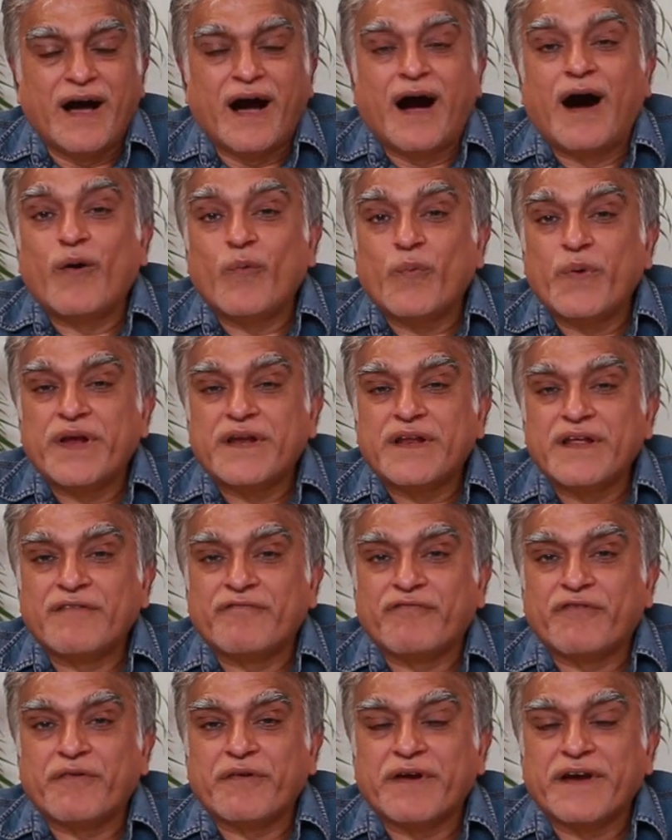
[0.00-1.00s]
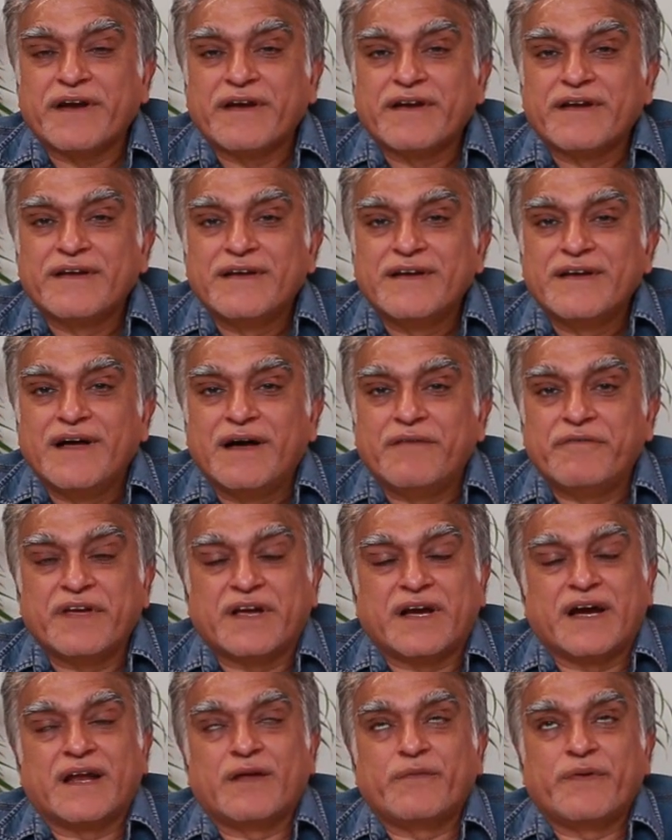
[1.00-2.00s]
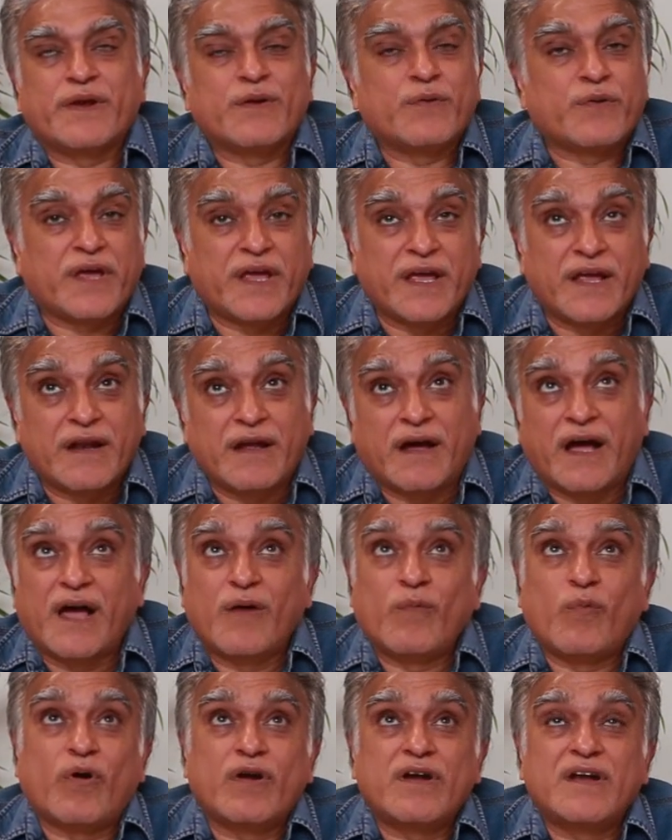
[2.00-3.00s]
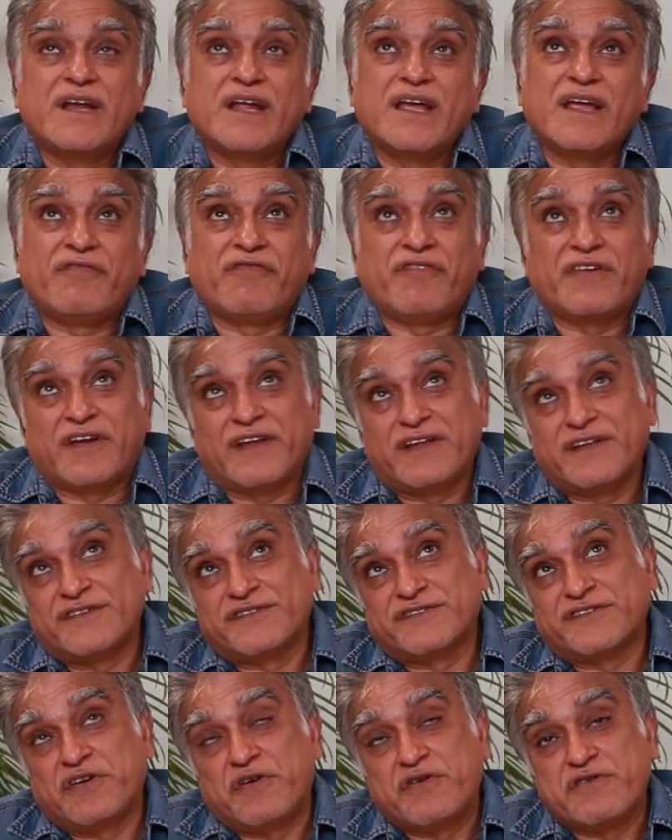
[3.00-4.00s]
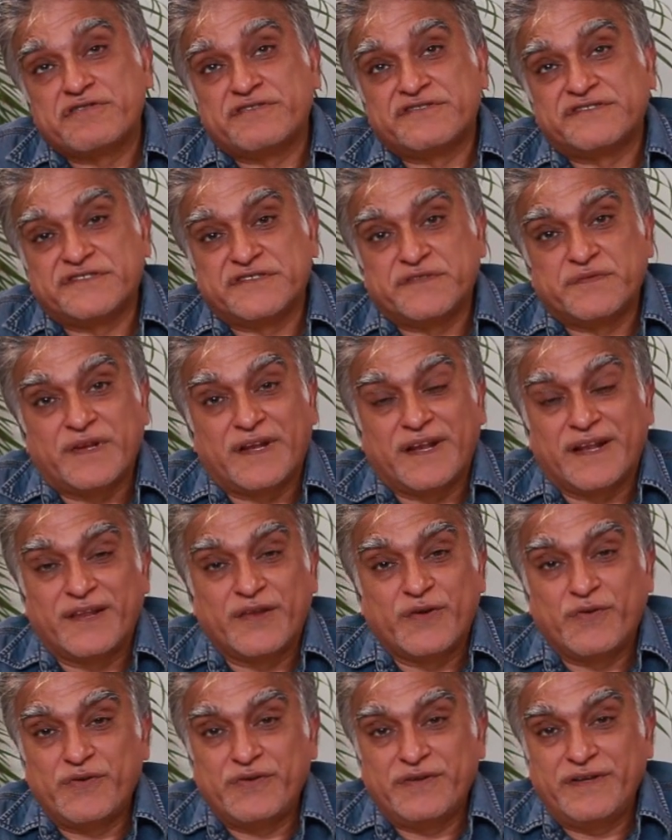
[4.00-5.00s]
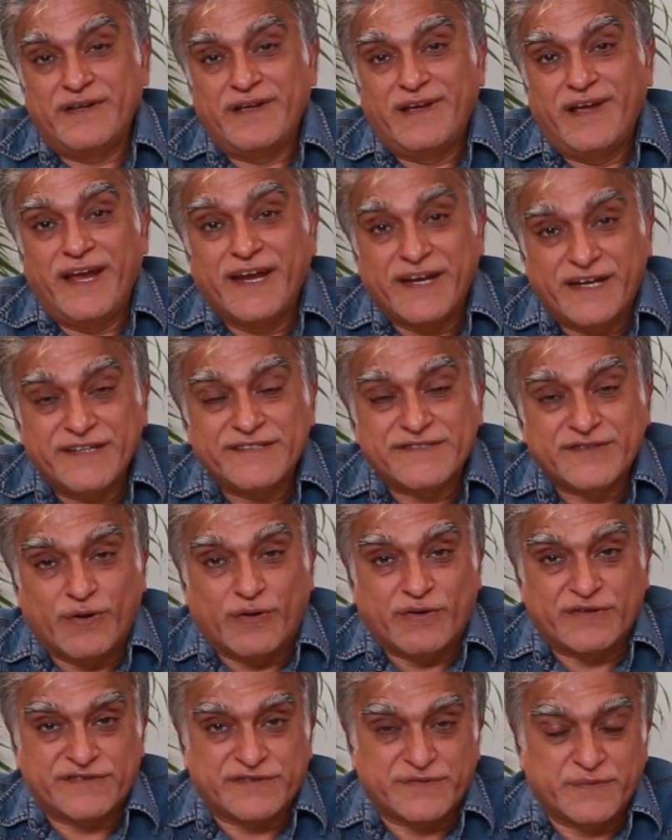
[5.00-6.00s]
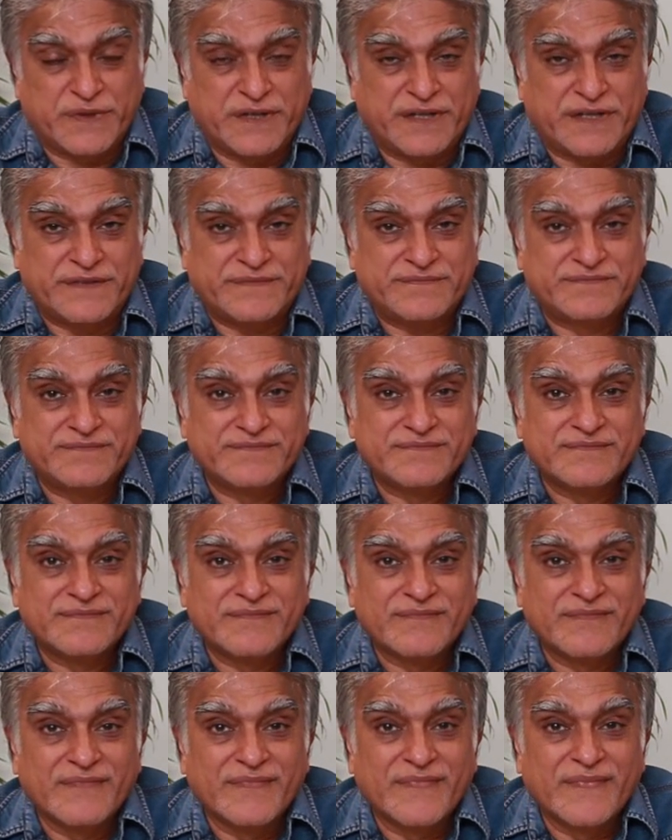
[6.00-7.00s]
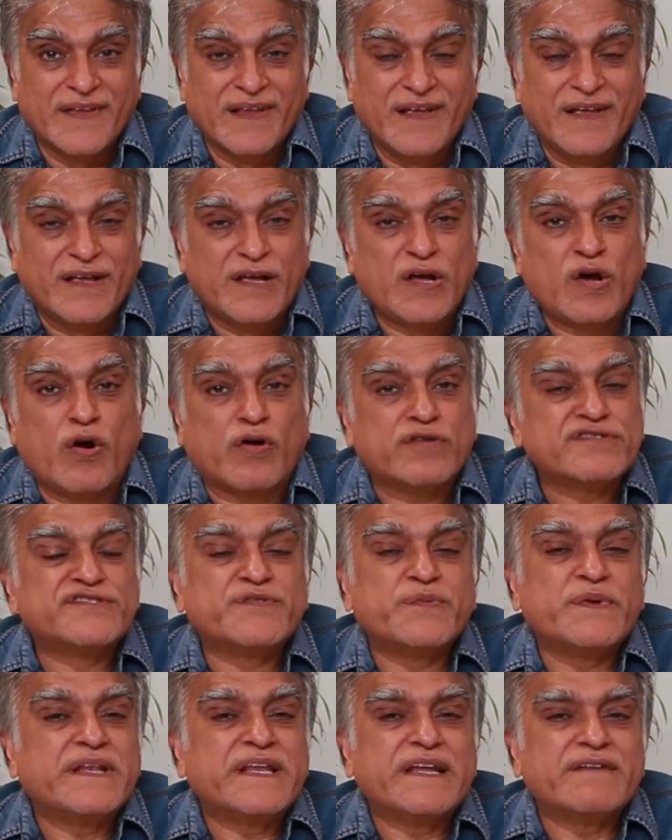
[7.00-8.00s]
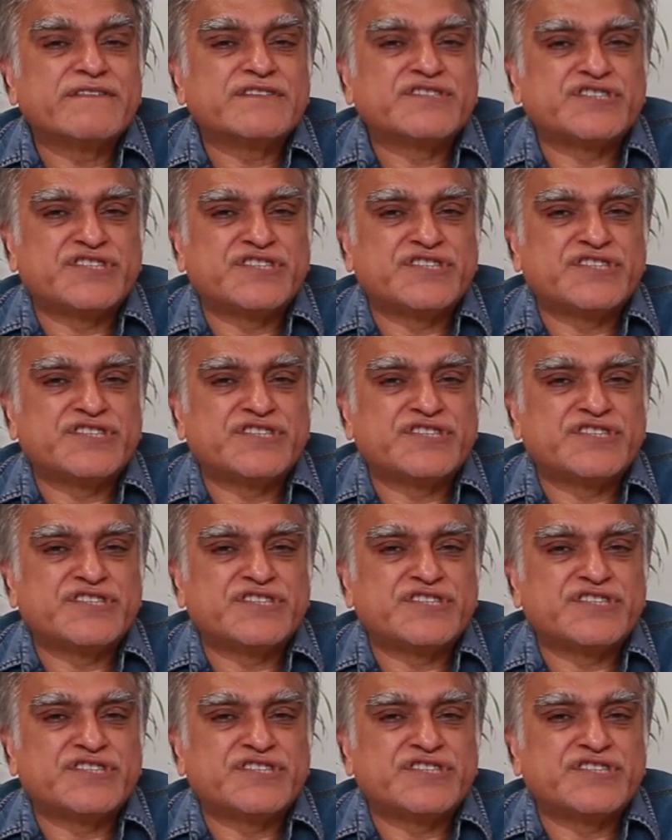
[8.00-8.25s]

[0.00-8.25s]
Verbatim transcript: are waiting for it we can of wait, okay, now I wonder if it is God's will. No, it is God's will. God's will never